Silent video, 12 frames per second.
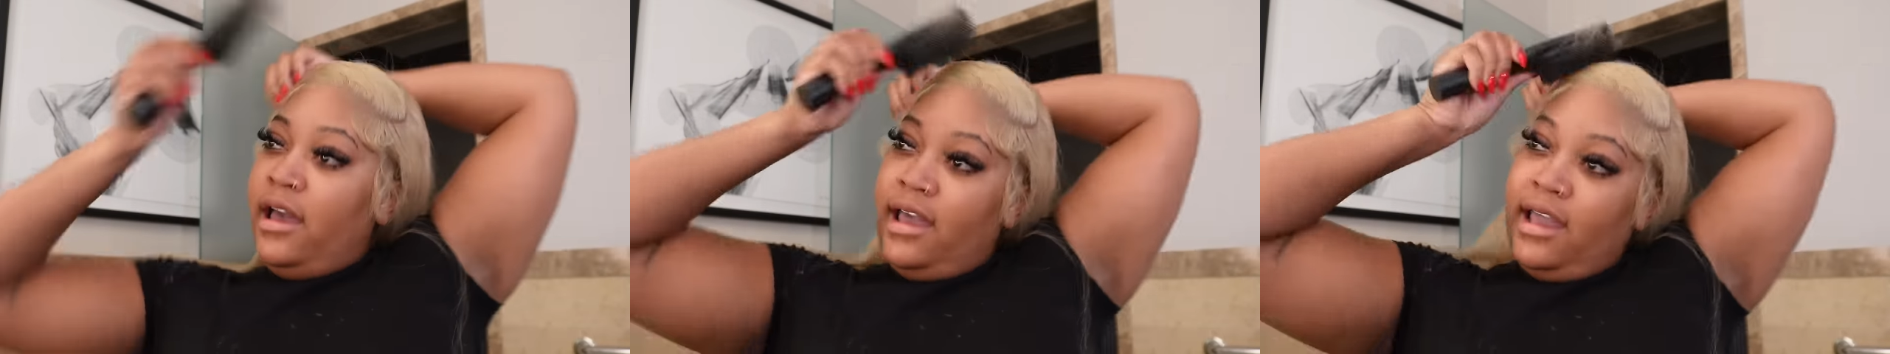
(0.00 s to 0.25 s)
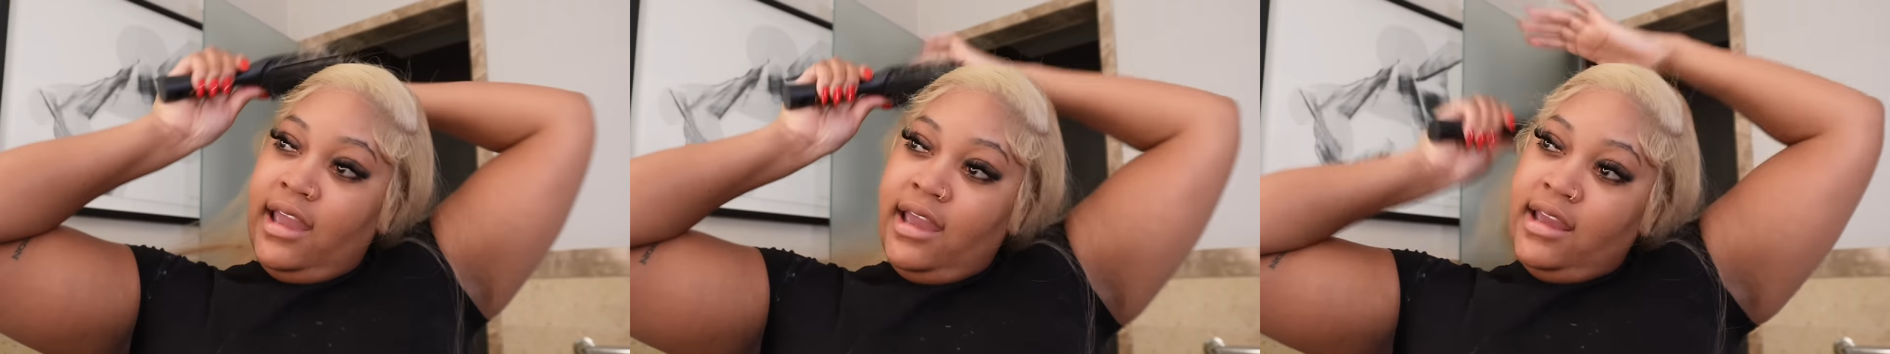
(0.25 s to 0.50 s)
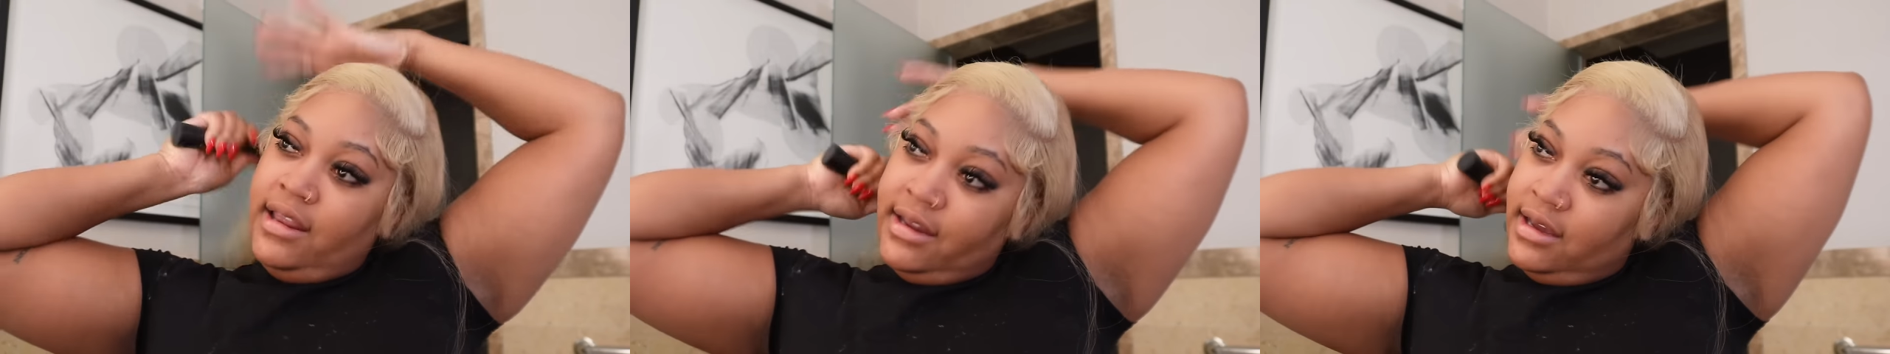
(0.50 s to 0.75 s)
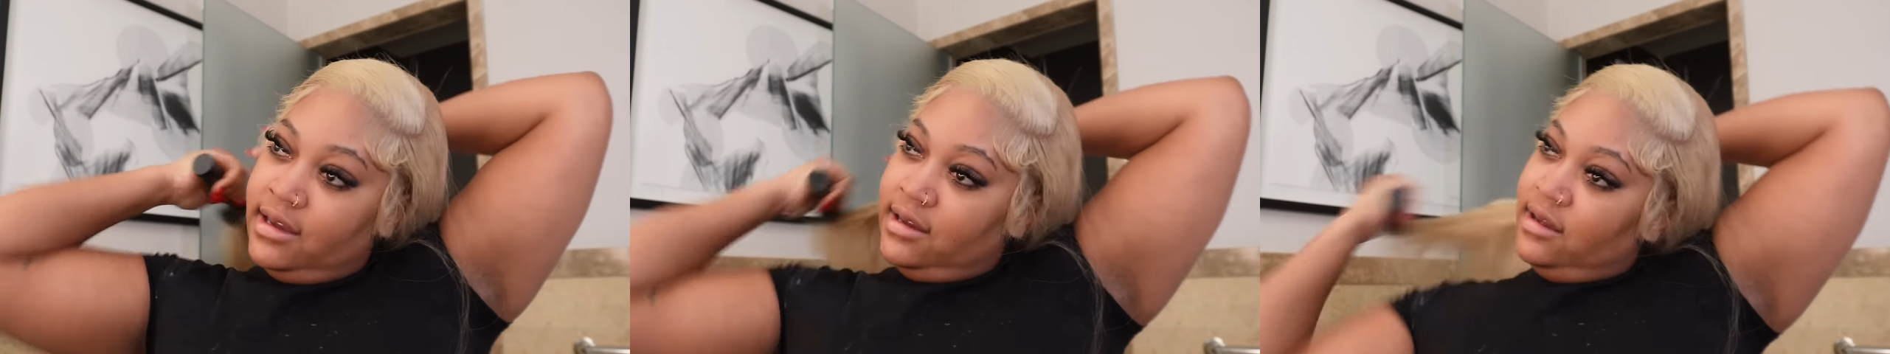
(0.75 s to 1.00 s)

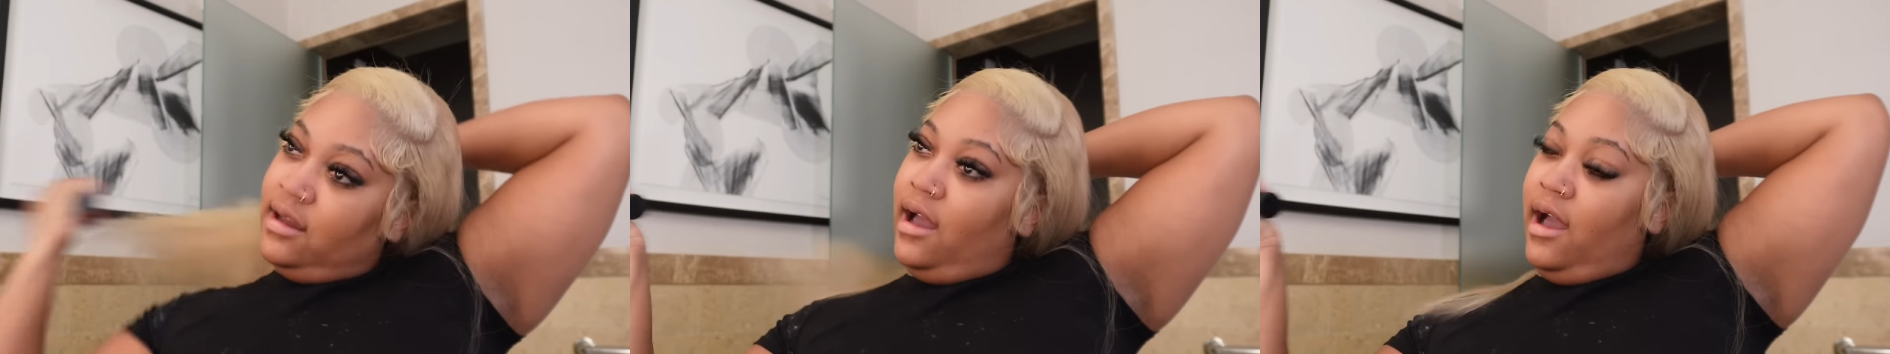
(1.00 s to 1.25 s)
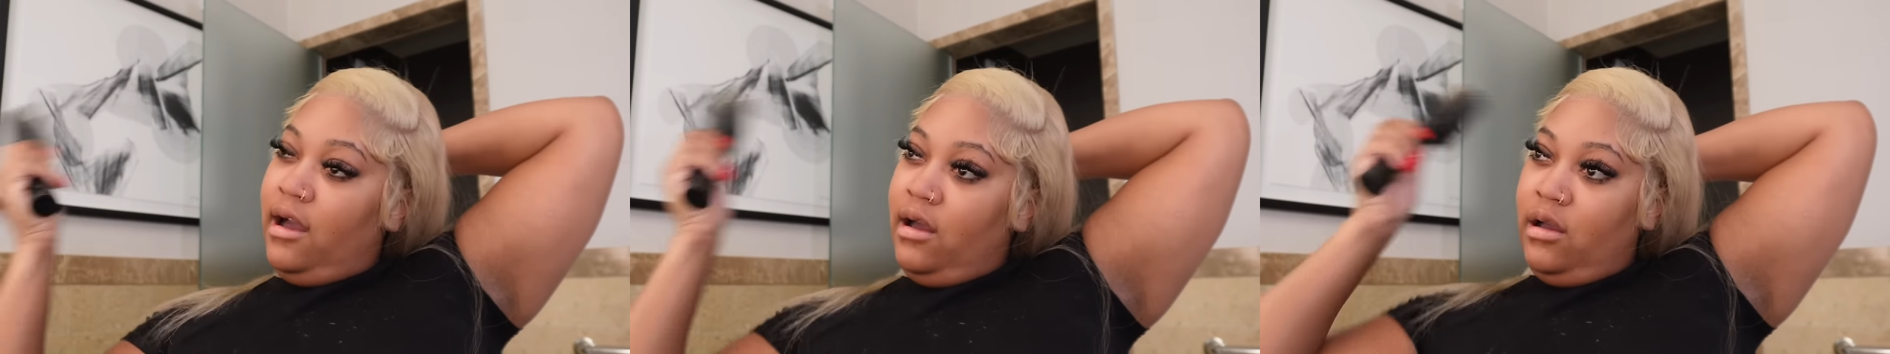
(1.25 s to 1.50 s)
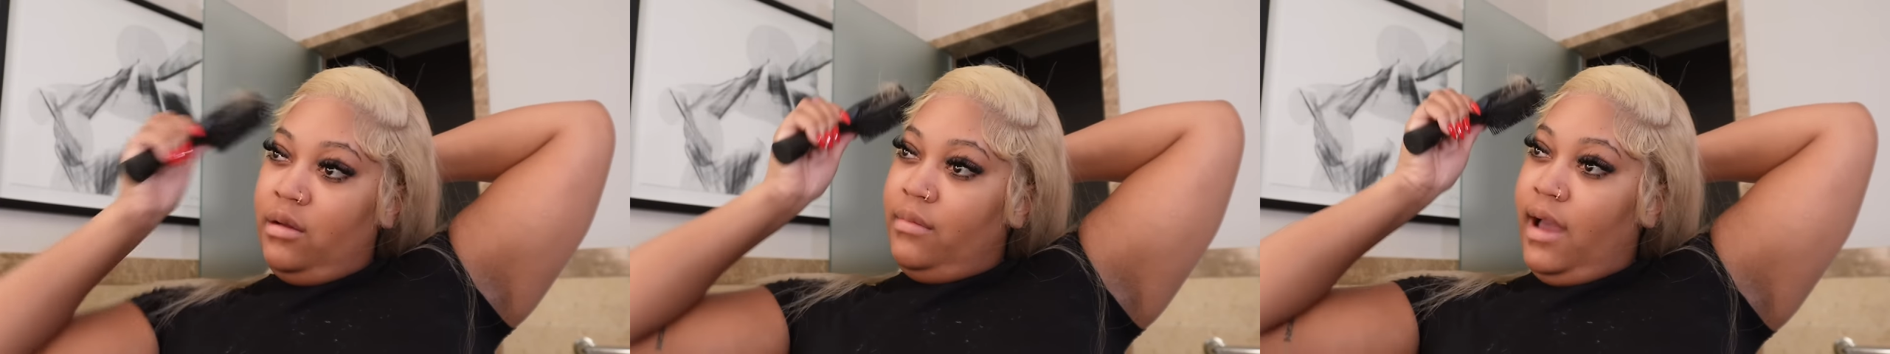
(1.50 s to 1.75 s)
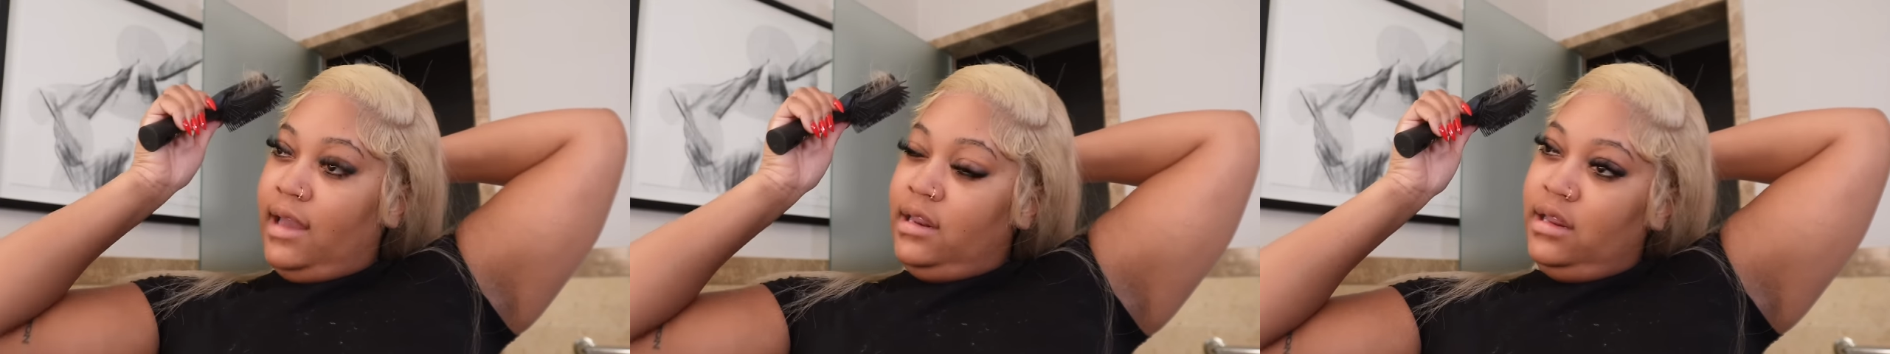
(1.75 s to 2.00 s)
And
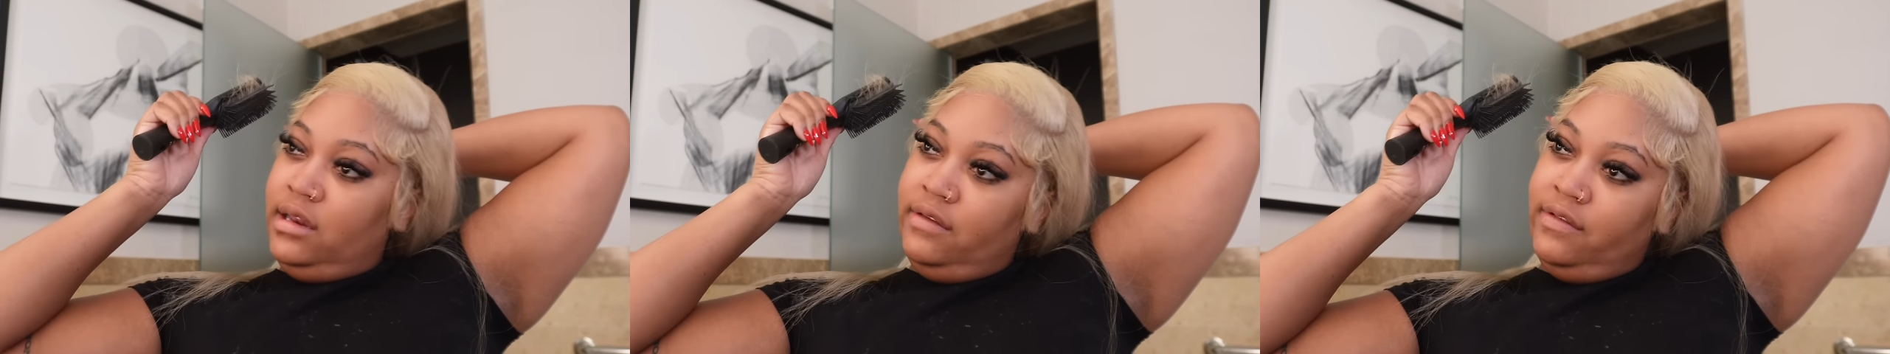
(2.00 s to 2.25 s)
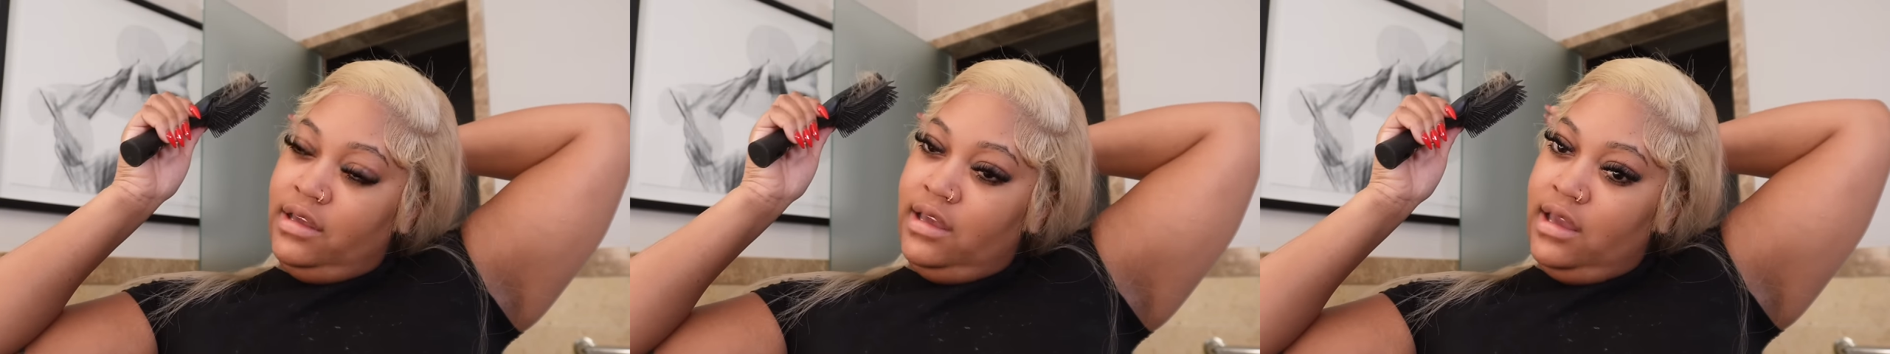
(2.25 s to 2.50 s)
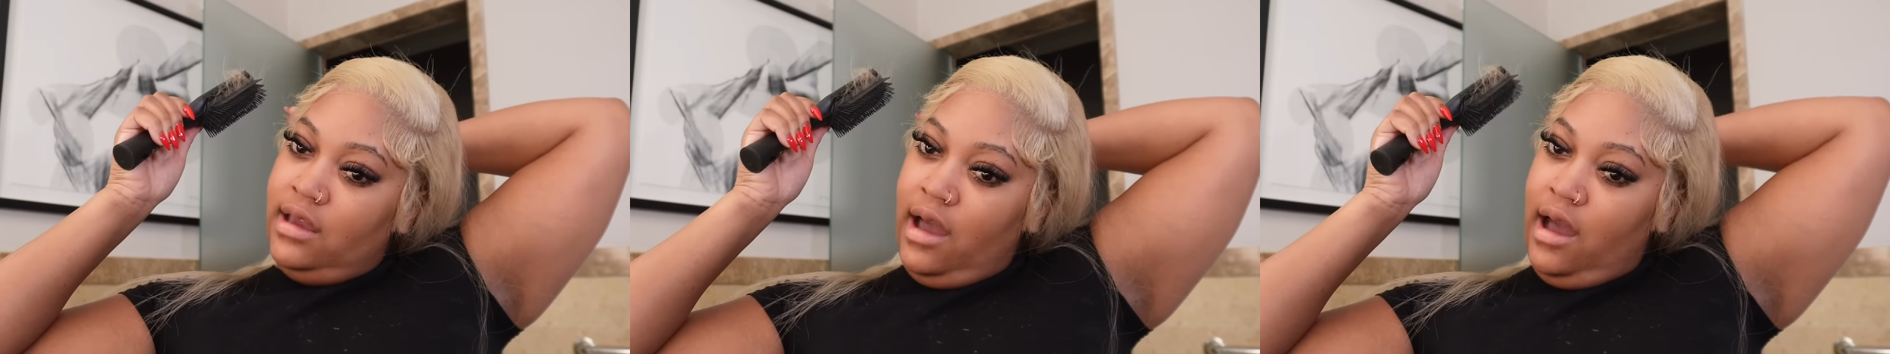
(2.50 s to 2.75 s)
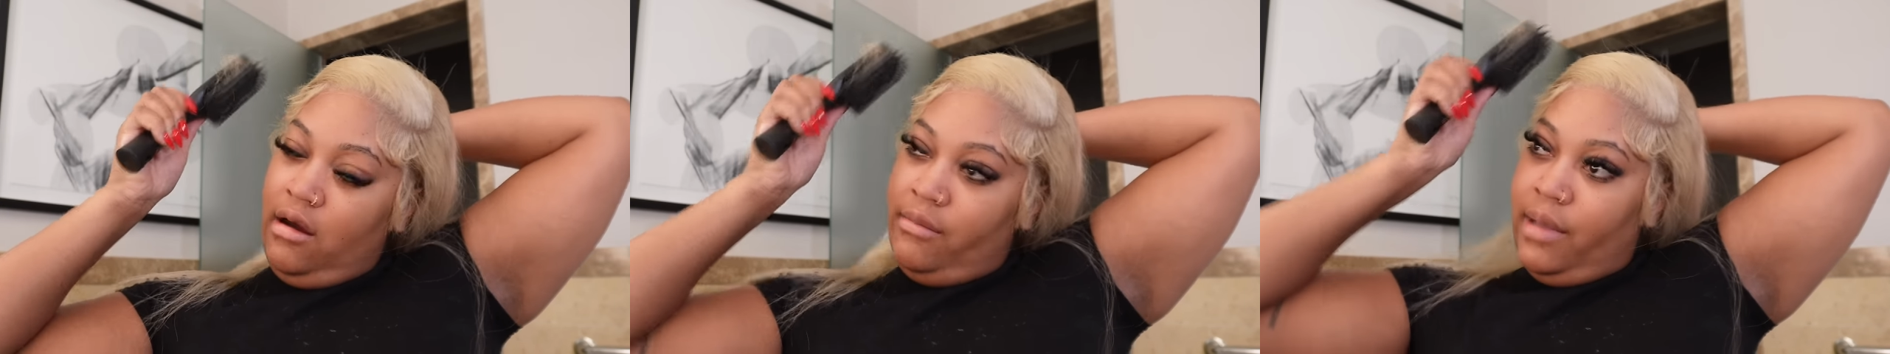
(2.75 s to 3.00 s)
I didn't even get all